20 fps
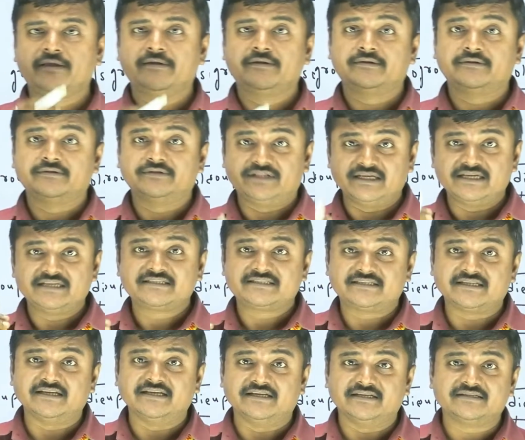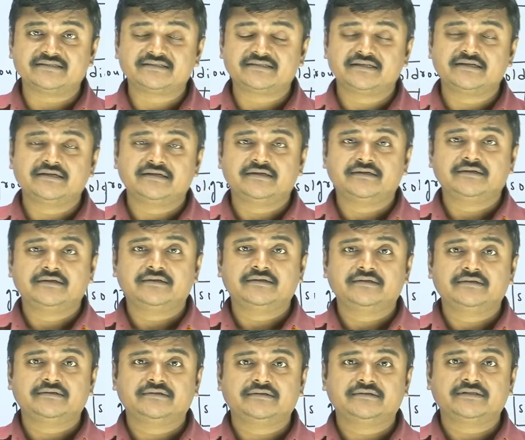This is
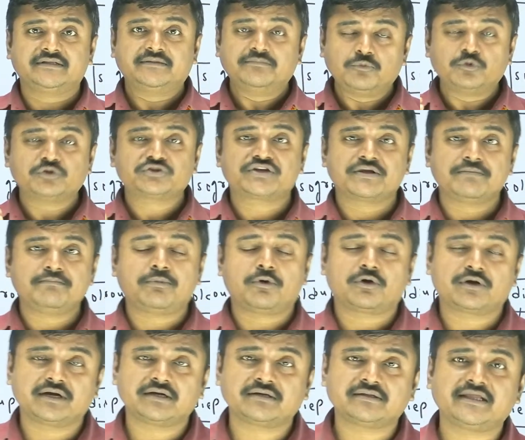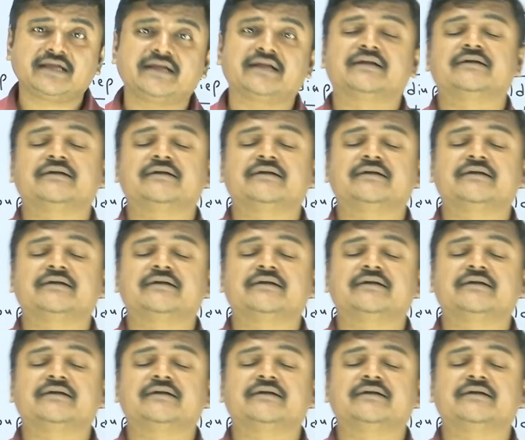the most important thing.